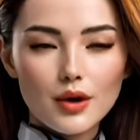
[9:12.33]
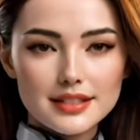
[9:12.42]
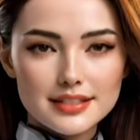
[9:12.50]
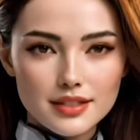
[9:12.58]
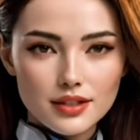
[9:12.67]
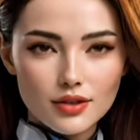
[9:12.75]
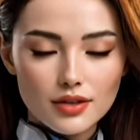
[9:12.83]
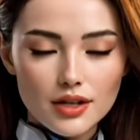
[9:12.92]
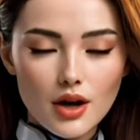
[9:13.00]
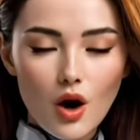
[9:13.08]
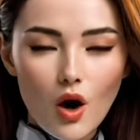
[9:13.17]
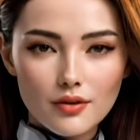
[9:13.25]
I decide a
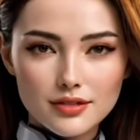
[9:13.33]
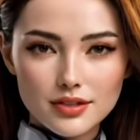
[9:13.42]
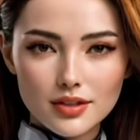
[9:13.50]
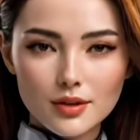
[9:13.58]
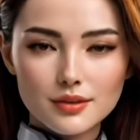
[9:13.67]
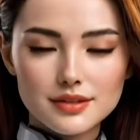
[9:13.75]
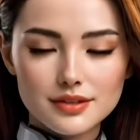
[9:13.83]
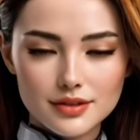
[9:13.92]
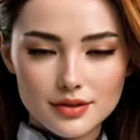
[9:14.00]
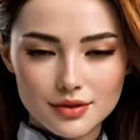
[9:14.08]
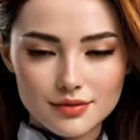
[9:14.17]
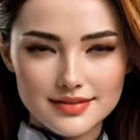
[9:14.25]
whole bishop is worth
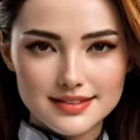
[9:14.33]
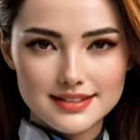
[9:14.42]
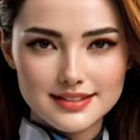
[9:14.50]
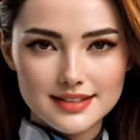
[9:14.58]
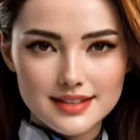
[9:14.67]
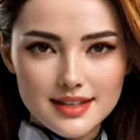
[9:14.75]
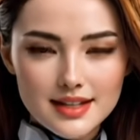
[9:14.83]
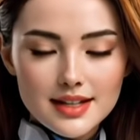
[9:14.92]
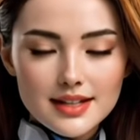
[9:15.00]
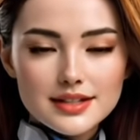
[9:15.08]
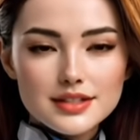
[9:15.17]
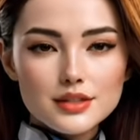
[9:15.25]
that 1 pawn
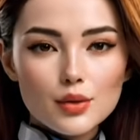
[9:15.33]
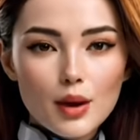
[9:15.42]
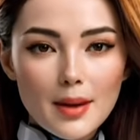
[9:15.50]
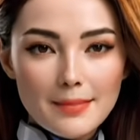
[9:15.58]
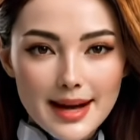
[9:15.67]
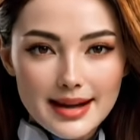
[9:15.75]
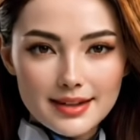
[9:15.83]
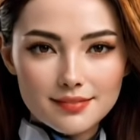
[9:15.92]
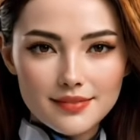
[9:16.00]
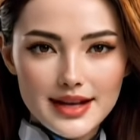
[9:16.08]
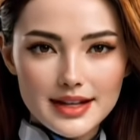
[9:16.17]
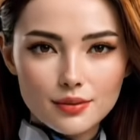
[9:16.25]
move.
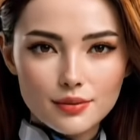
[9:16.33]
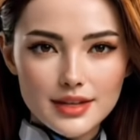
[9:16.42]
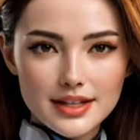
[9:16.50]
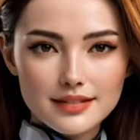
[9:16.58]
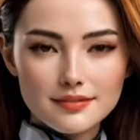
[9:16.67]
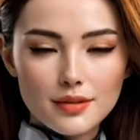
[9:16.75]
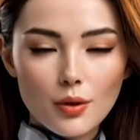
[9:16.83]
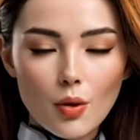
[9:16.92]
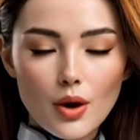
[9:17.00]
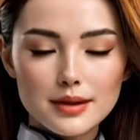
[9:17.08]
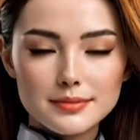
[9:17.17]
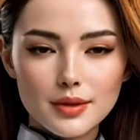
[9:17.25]
So I move the other one.
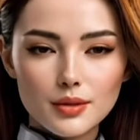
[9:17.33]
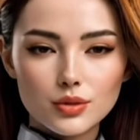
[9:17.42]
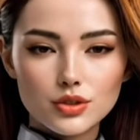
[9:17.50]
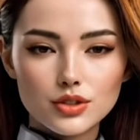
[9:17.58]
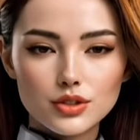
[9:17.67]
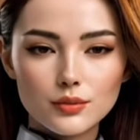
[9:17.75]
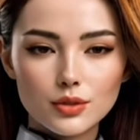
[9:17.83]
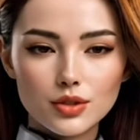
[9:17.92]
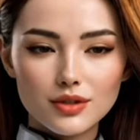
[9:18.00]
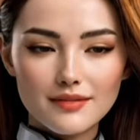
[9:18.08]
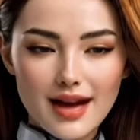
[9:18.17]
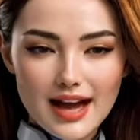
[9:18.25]

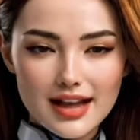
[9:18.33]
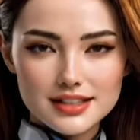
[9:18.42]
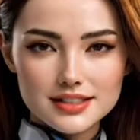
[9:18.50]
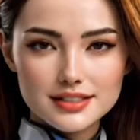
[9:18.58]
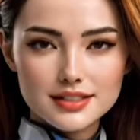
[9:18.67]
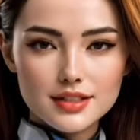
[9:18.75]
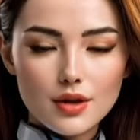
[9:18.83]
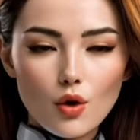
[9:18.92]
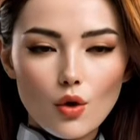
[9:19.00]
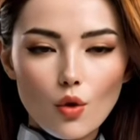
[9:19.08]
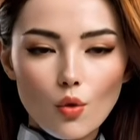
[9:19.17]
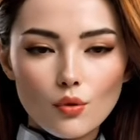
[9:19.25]
Bishop to e2,
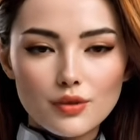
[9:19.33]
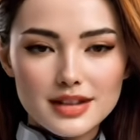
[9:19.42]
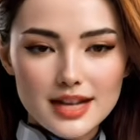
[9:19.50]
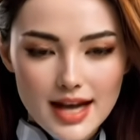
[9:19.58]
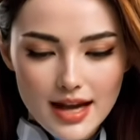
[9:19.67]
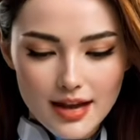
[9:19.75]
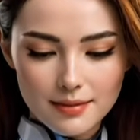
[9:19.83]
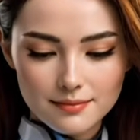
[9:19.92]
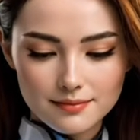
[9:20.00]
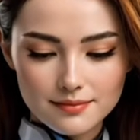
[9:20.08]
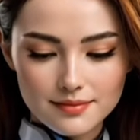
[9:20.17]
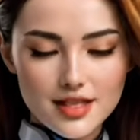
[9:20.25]
heading for
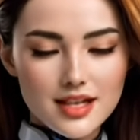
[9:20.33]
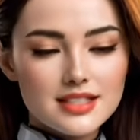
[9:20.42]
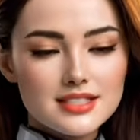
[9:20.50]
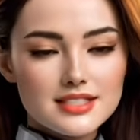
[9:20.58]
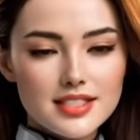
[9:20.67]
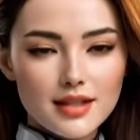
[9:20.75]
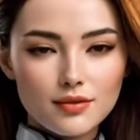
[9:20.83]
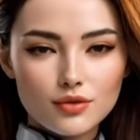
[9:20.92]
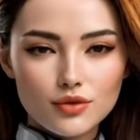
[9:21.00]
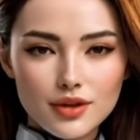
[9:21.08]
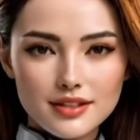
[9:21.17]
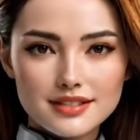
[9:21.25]
h5, while my
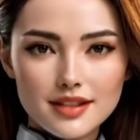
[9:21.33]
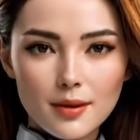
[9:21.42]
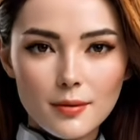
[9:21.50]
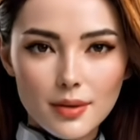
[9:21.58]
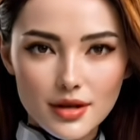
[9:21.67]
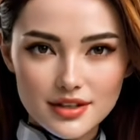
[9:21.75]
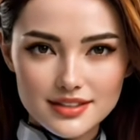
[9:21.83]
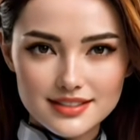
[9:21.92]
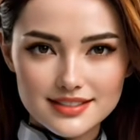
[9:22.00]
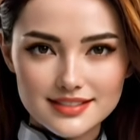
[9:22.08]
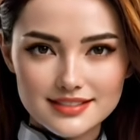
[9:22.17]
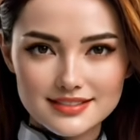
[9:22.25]
queen leans on the
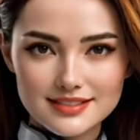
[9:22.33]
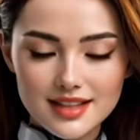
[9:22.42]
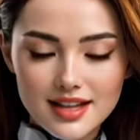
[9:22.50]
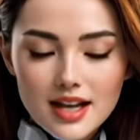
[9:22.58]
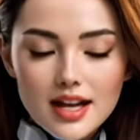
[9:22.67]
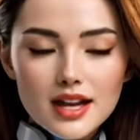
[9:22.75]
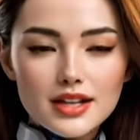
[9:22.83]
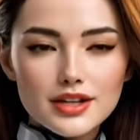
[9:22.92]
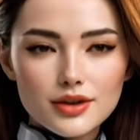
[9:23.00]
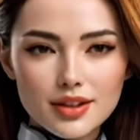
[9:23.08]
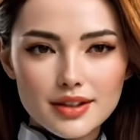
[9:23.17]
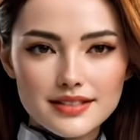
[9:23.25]
pawn he pushed.
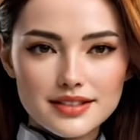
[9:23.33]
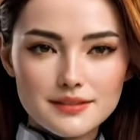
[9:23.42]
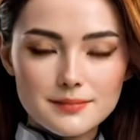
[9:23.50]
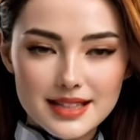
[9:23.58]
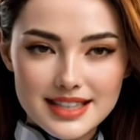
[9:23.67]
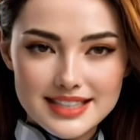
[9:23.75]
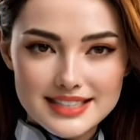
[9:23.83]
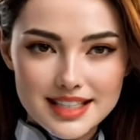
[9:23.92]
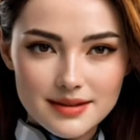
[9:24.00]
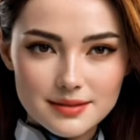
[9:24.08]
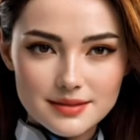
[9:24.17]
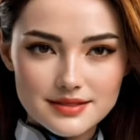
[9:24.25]
That pawn
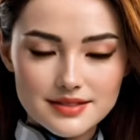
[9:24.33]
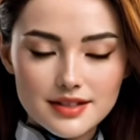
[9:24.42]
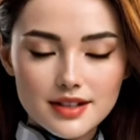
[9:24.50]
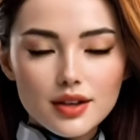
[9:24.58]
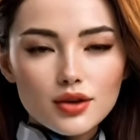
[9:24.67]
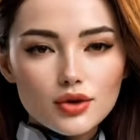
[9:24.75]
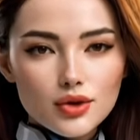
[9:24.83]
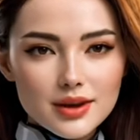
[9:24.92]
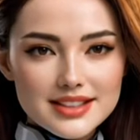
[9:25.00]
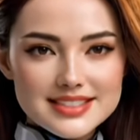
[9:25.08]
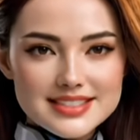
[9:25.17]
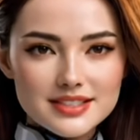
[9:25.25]
can never go back.
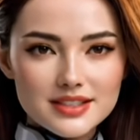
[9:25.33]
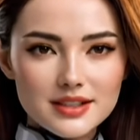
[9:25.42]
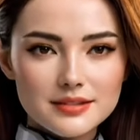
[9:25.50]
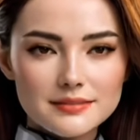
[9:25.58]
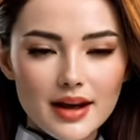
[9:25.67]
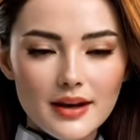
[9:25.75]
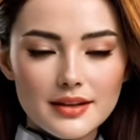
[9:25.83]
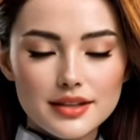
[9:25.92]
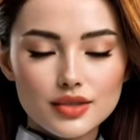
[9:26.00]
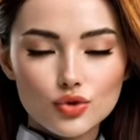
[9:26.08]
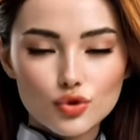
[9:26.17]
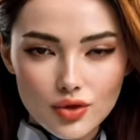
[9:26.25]
So he takes
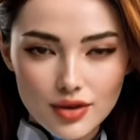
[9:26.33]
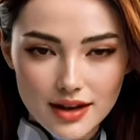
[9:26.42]
it.